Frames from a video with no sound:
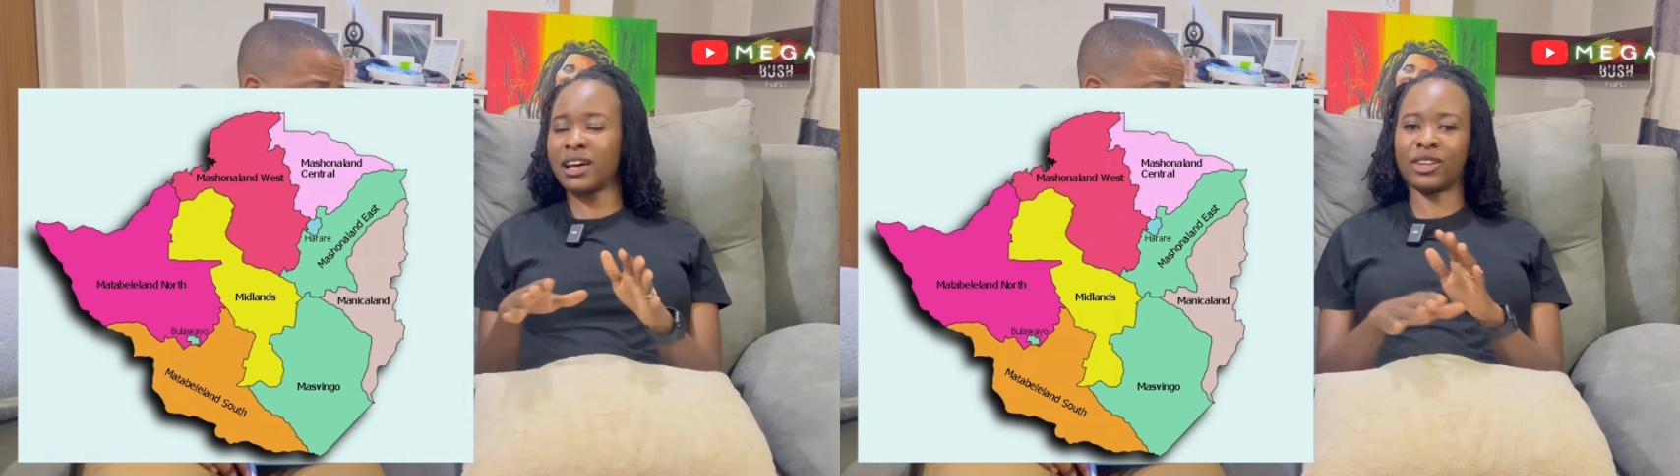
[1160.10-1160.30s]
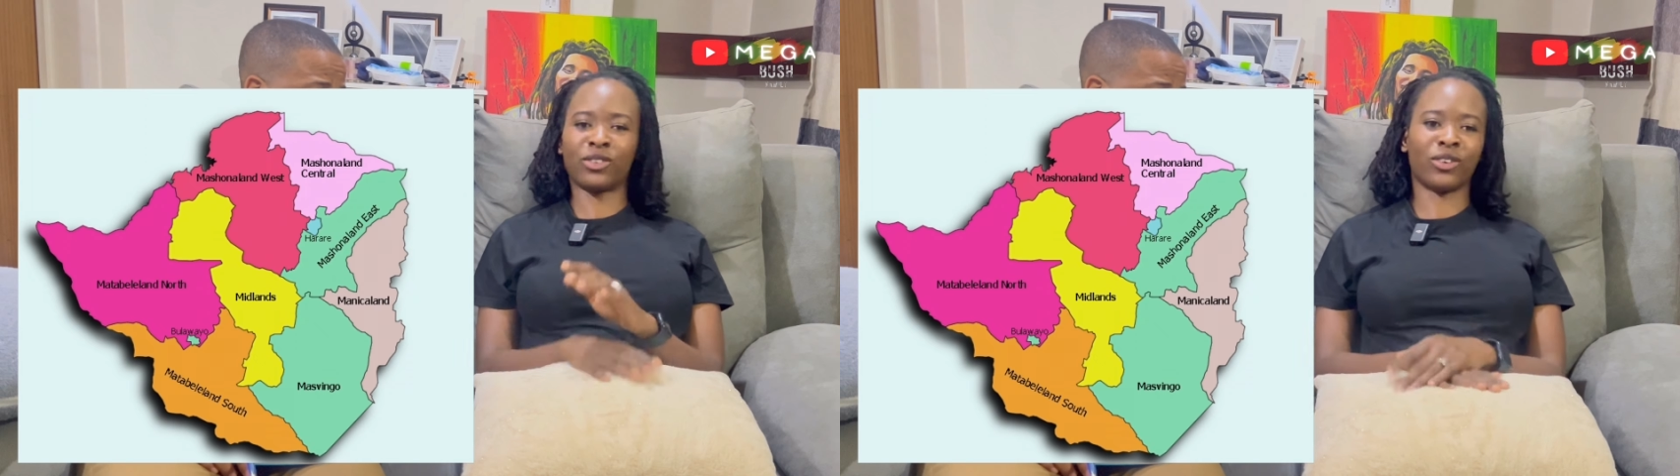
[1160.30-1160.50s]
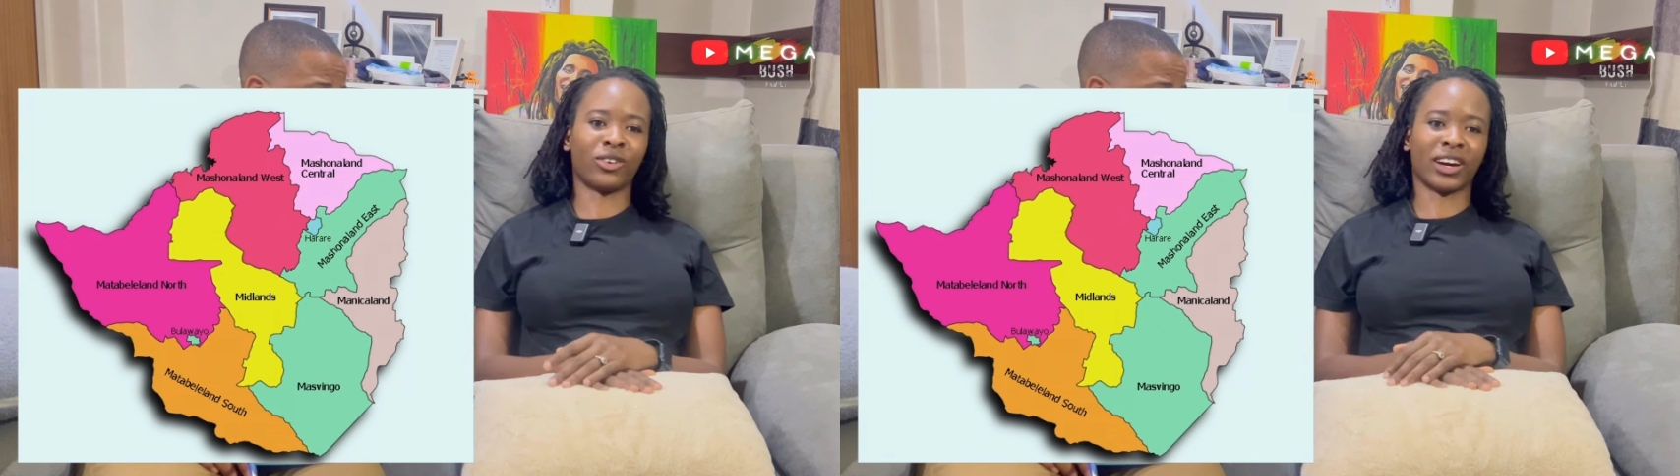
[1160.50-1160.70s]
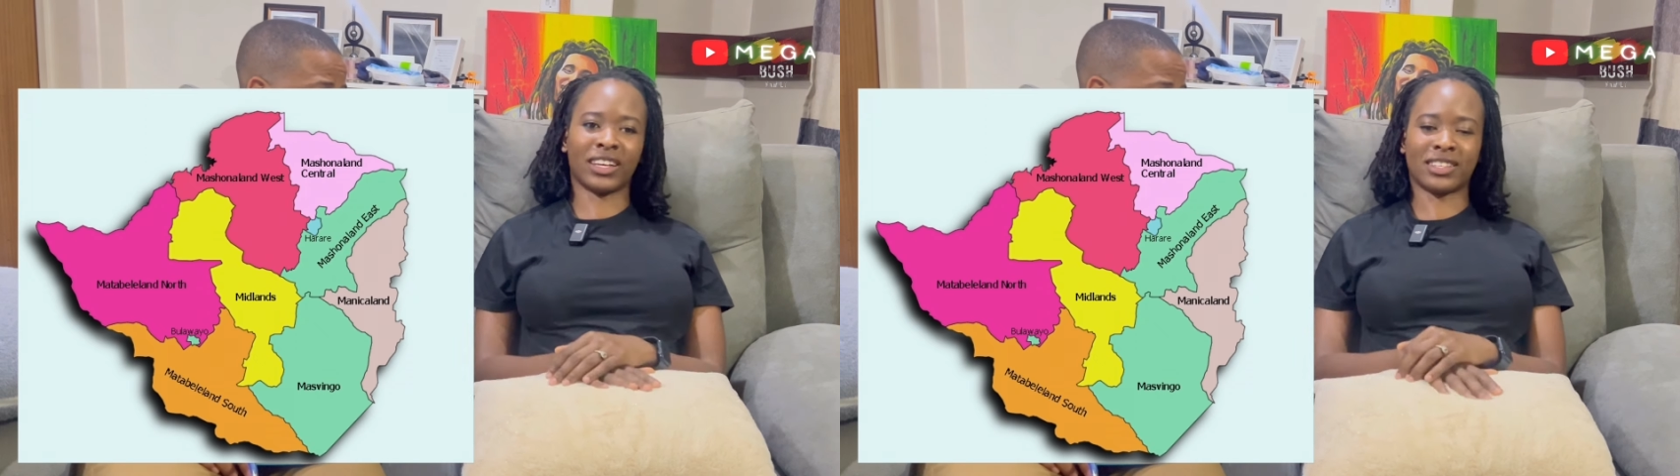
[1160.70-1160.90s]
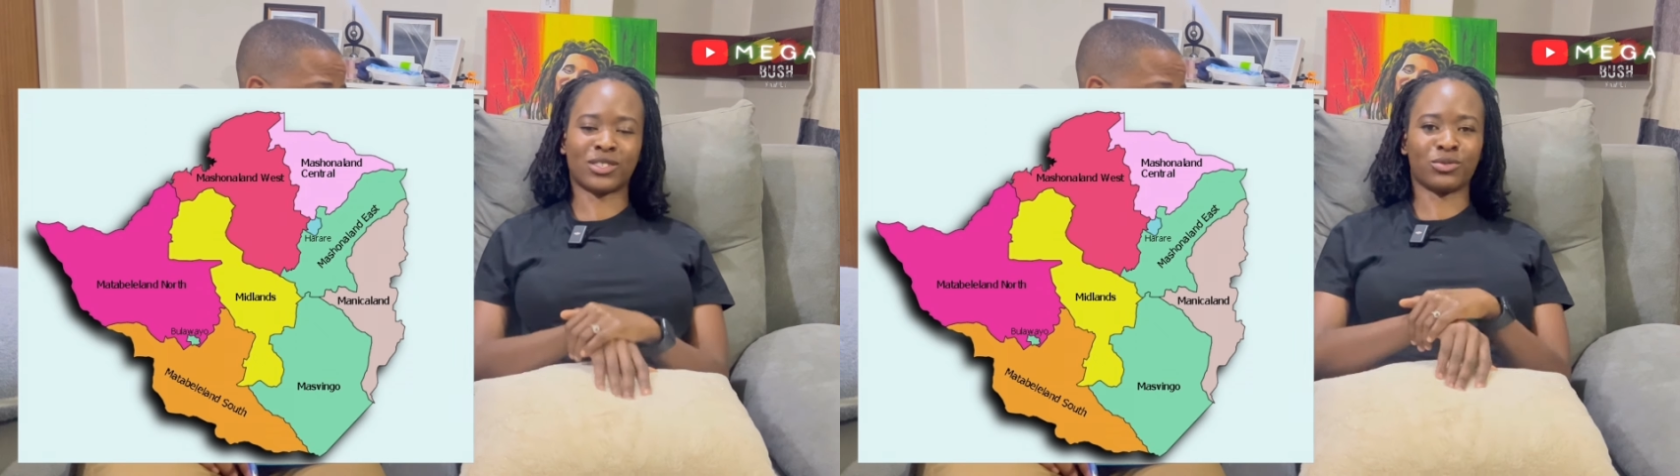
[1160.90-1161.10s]
No,
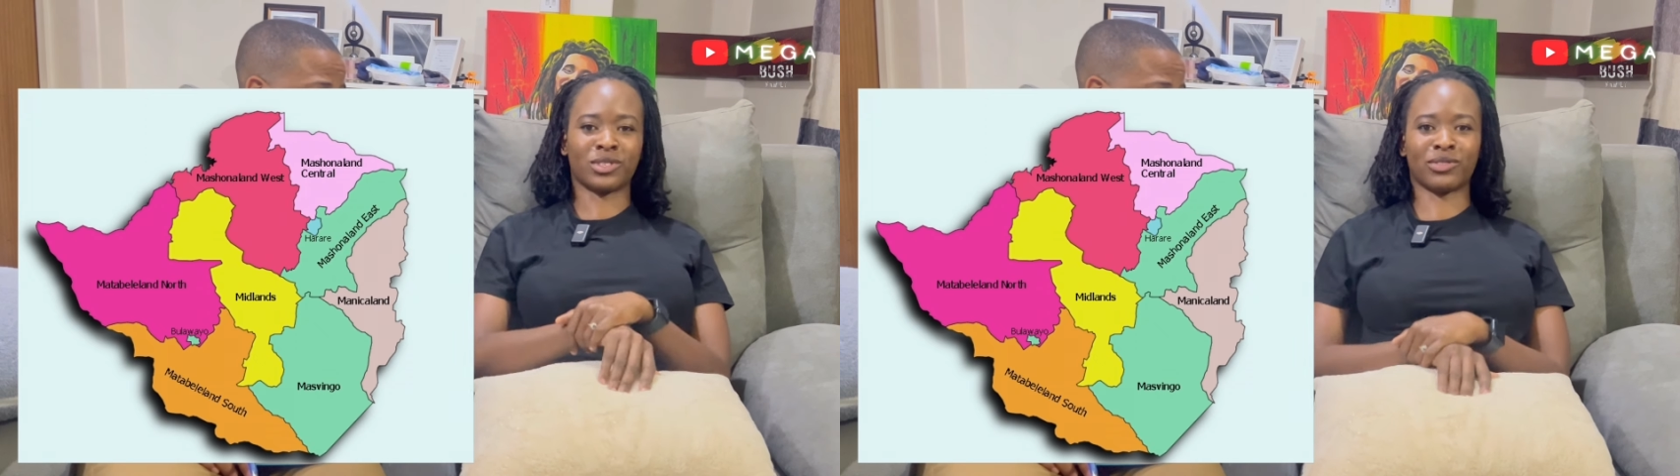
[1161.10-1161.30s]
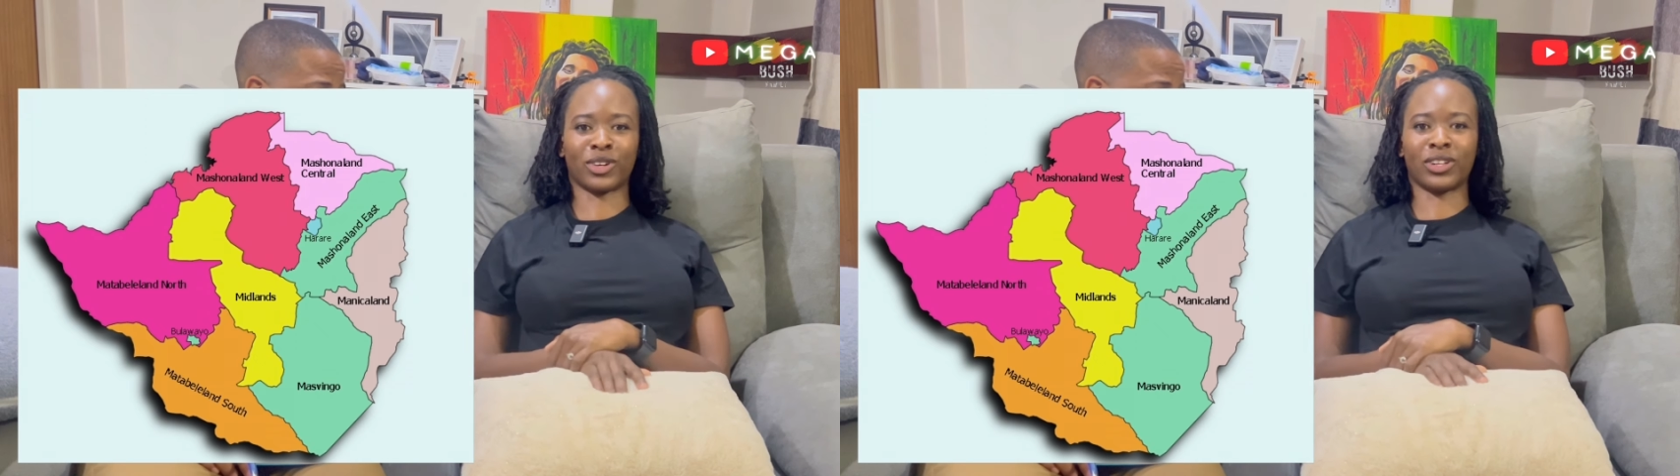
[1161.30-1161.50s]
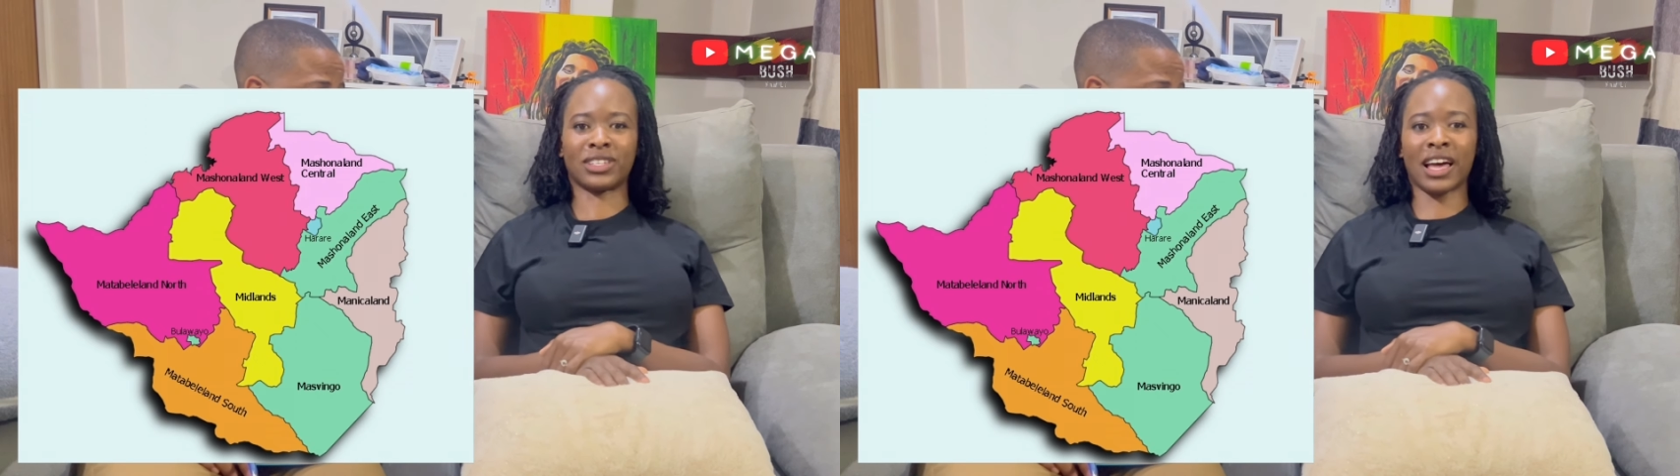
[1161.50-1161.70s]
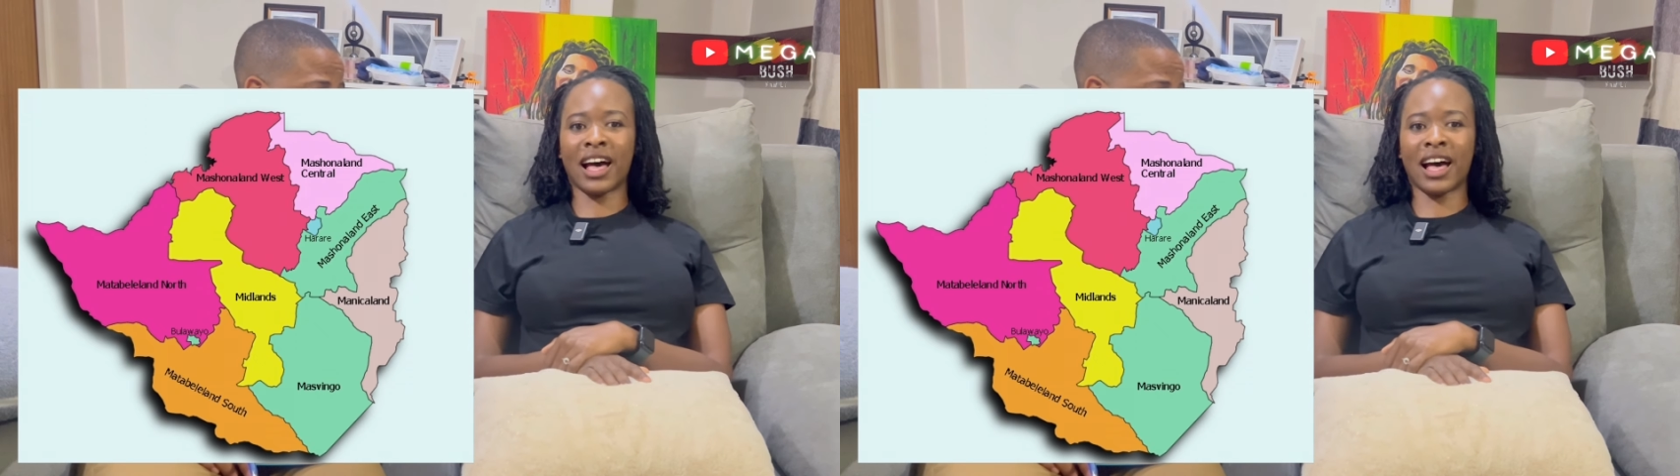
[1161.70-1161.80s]
it's too difficult.